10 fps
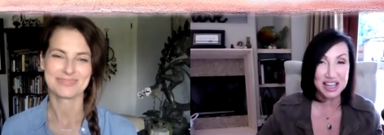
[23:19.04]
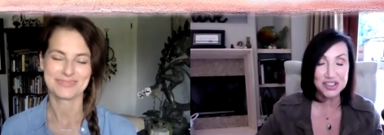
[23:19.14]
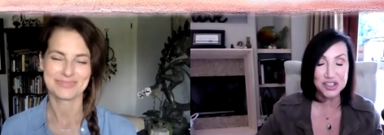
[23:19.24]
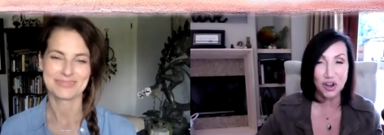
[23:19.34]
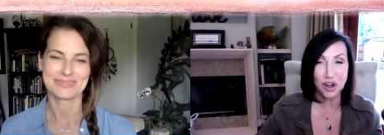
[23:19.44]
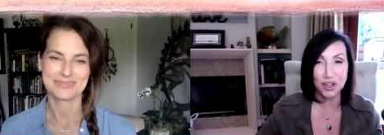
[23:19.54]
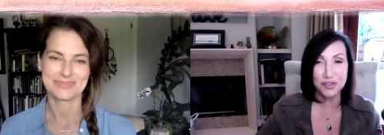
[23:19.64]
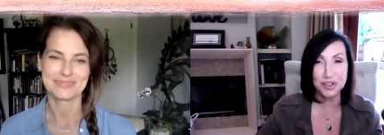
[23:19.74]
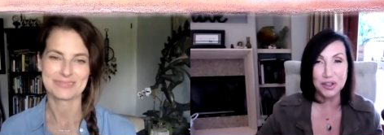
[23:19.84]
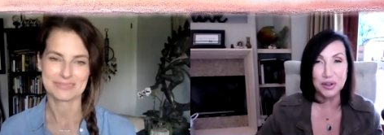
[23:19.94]
Speaker 1: touching all
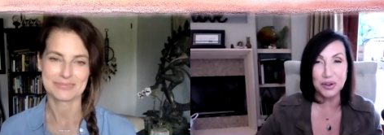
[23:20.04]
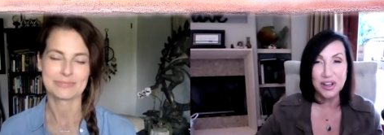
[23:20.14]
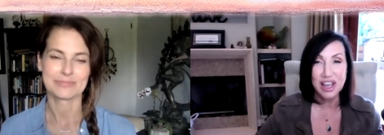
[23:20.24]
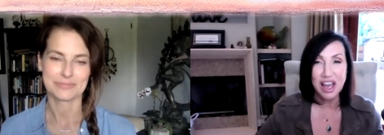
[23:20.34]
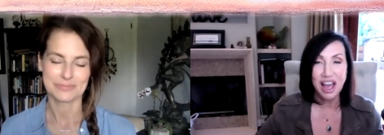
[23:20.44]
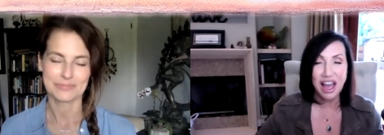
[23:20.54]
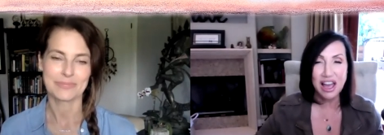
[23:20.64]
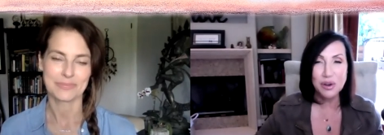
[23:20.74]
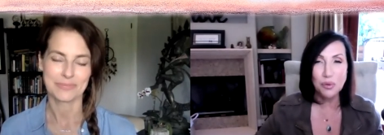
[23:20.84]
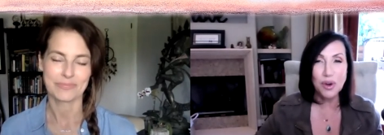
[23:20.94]
of you.
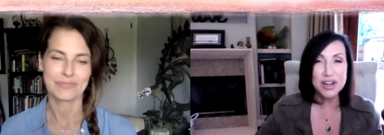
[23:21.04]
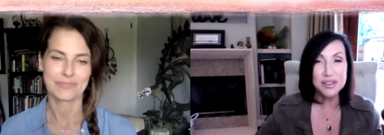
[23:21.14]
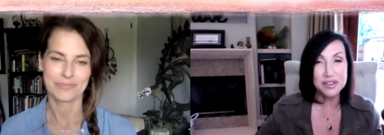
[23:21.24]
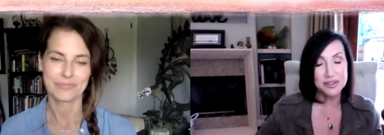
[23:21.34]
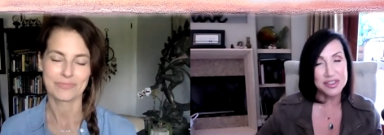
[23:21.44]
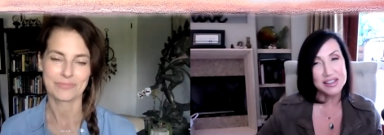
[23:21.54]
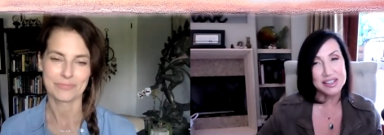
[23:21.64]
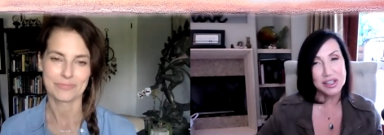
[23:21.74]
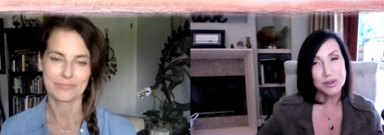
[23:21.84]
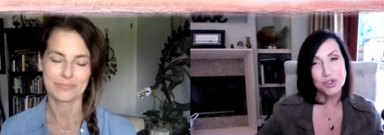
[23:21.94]
And one of the things
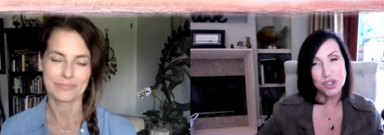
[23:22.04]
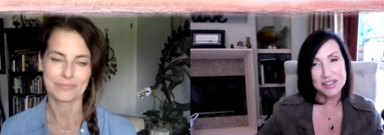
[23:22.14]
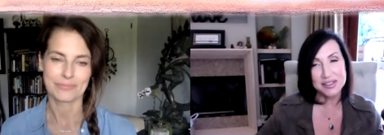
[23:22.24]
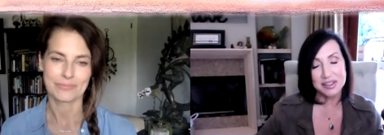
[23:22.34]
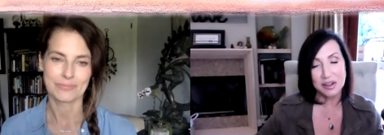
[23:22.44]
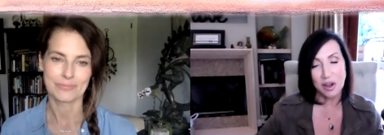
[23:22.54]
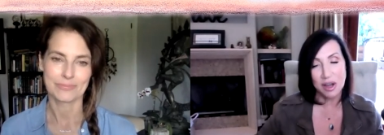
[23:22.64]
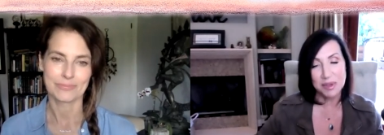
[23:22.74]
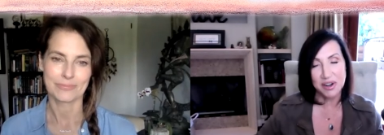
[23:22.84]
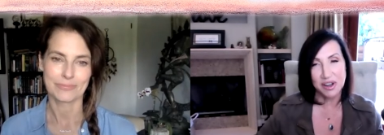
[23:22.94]
that you just
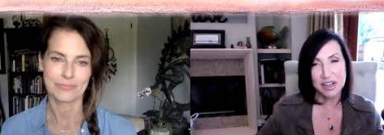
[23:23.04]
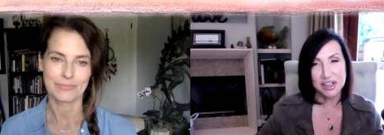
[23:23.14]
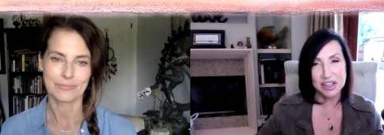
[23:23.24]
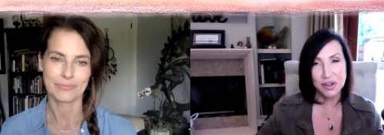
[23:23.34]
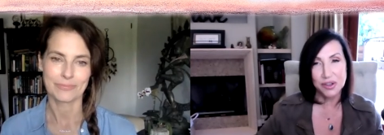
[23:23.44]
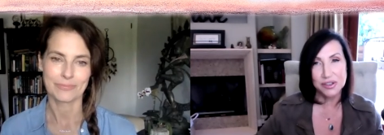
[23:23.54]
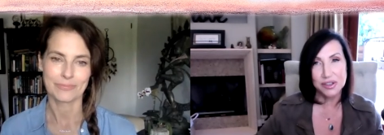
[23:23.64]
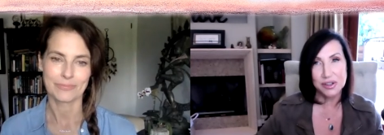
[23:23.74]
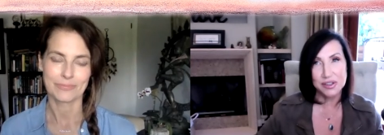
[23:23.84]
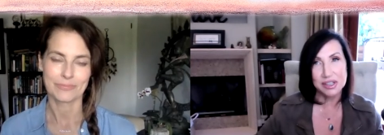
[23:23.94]
commented on, and I know that
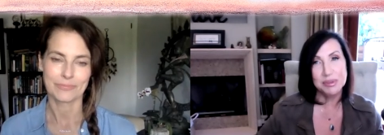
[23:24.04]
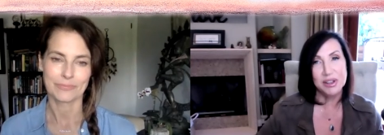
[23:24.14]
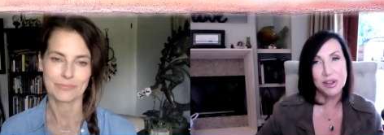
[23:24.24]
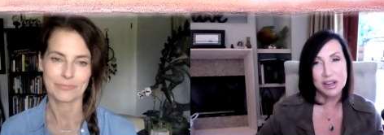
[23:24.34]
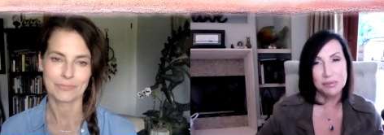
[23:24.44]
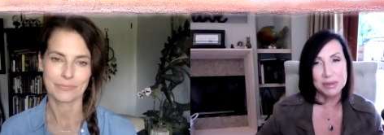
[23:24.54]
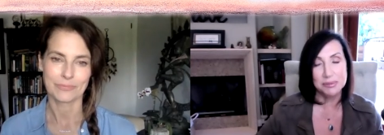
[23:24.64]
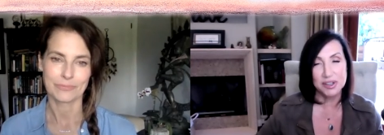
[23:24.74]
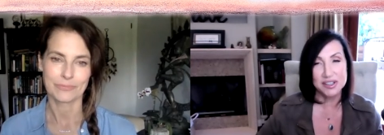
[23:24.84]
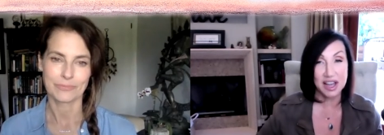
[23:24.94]
there's going to be a lot of
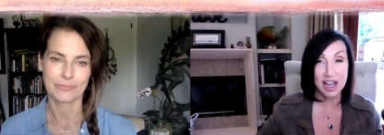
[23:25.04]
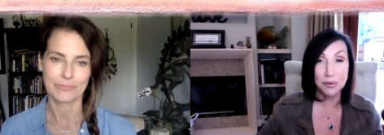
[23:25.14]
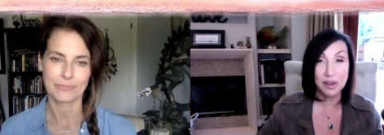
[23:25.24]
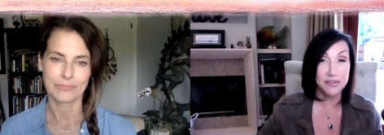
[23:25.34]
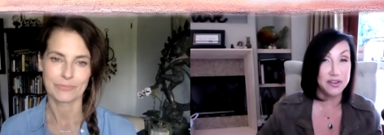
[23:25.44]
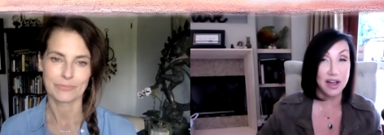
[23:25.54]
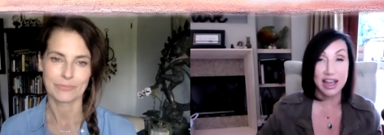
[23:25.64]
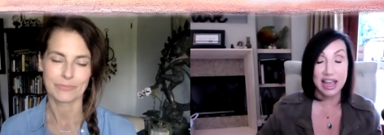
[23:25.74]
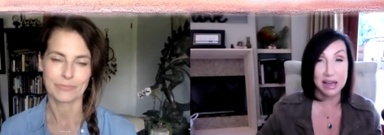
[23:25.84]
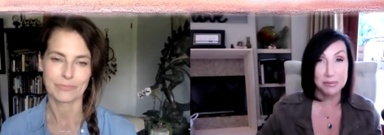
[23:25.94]
people because I
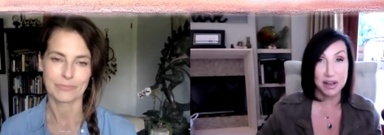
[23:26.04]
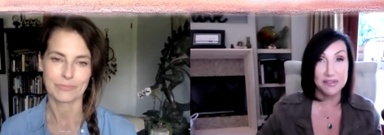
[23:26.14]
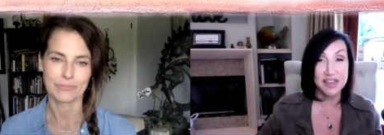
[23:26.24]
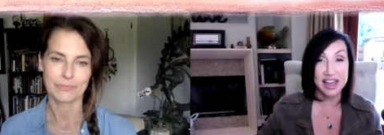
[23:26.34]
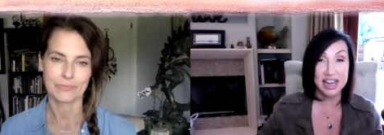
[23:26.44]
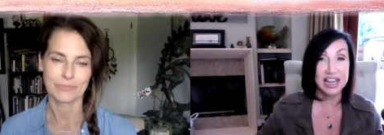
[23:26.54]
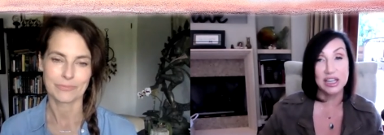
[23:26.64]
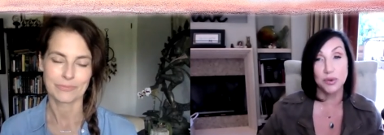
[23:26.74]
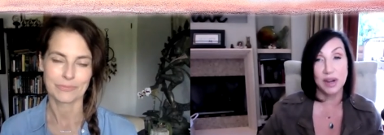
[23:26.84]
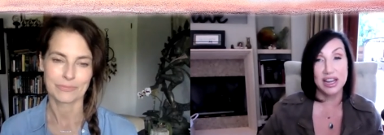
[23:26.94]
am of that
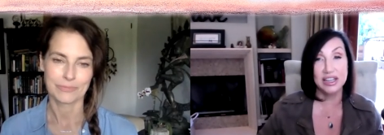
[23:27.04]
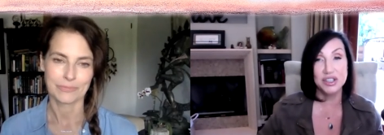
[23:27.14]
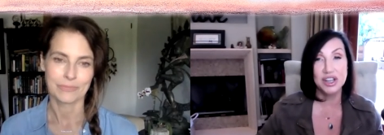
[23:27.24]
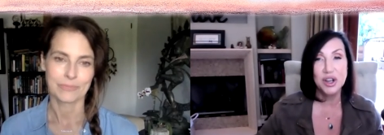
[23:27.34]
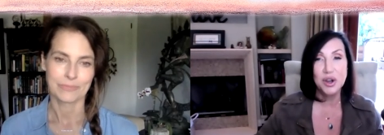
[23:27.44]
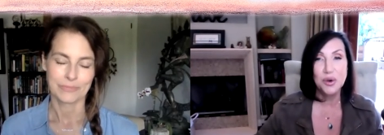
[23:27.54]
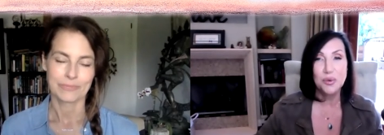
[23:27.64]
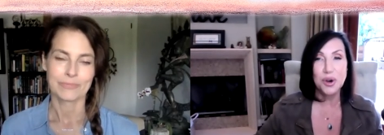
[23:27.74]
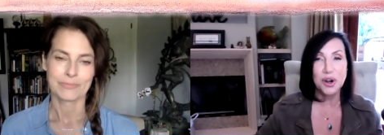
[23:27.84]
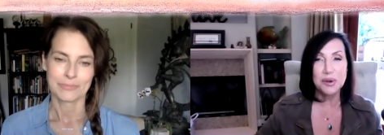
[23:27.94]
age range
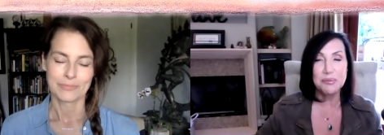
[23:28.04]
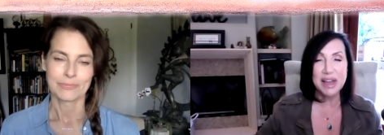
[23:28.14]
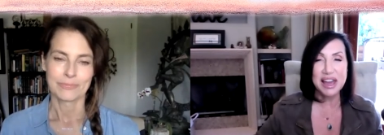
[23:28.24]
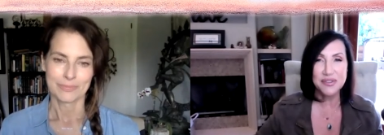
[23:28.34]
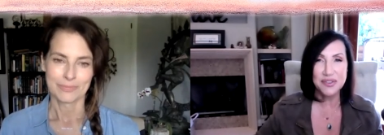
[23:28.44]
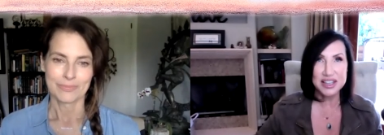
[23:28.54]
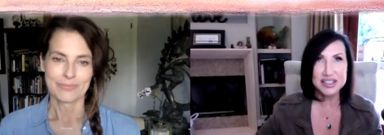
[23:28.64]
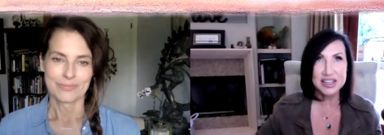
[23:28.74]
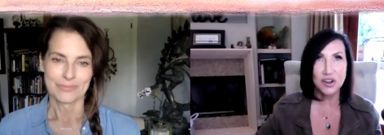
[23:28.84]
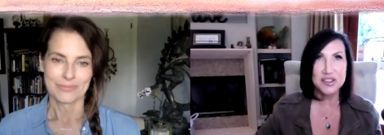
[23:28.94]
were
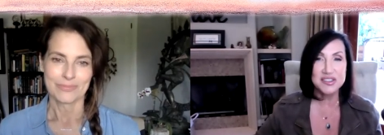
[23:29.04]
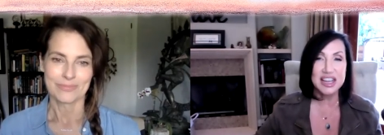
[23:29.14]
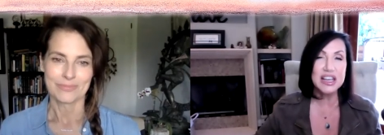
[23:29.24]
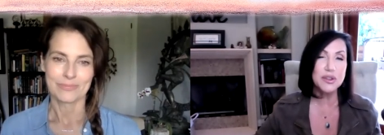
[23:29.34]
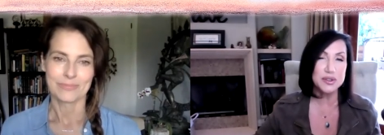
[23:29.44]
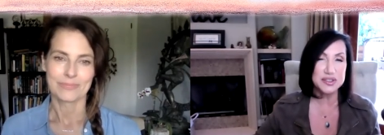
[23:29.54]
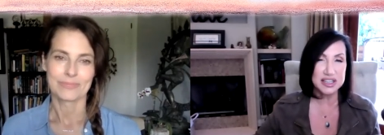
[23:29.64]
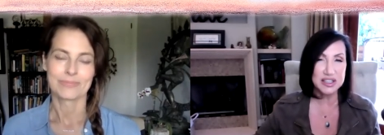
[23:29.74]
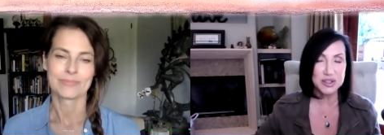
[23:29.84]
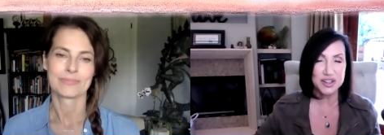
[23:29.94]
manifesting or saying those
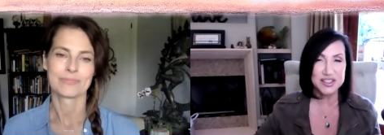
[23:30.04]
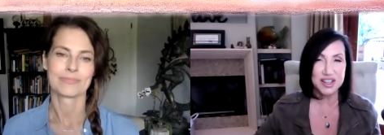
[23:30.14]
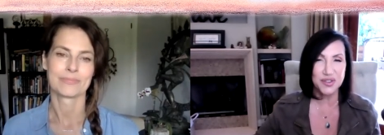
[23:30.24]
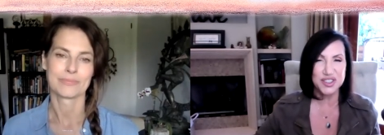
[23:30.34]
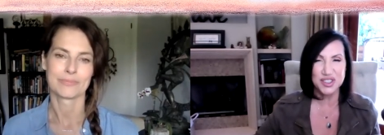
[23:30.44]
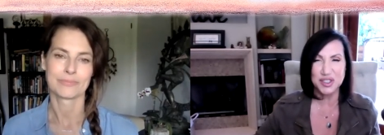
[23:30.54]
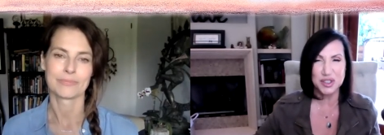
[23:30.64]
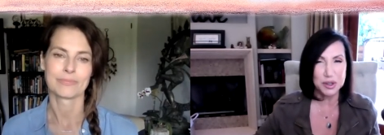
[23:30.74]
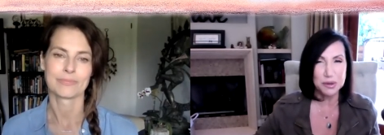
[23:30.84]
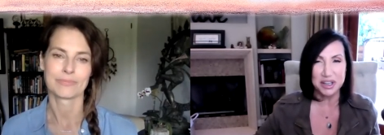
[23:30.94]
things to ourselves was just
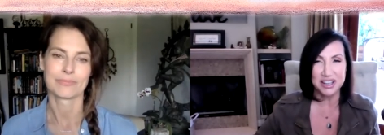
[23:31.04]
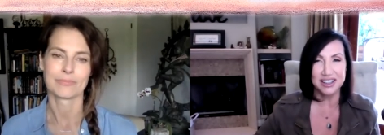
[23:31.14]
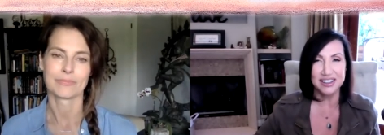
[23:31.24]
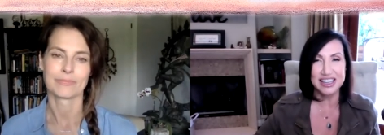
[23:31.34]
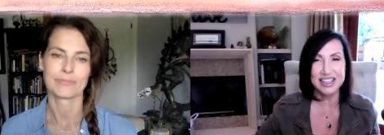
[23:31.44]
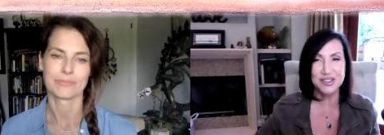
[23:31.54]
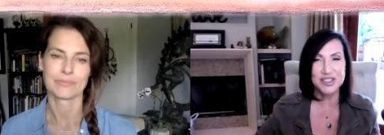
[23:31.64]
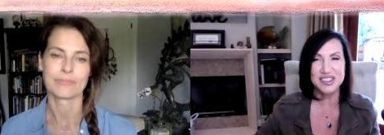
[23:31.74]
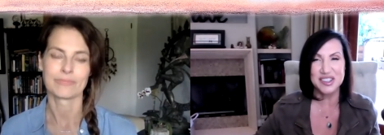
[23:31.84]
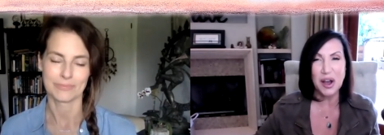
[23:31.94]
stupid. Like it
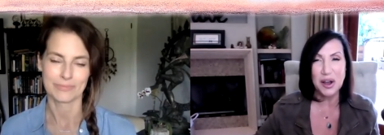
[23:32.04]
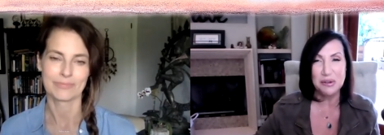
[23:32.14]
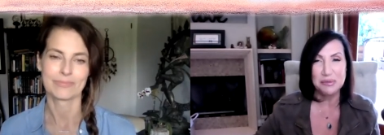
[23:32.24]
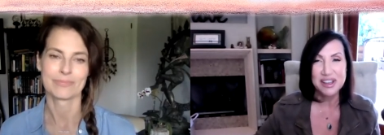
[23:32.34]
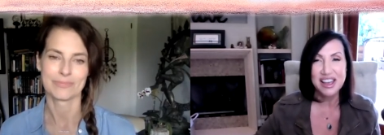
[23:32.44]
was dumb.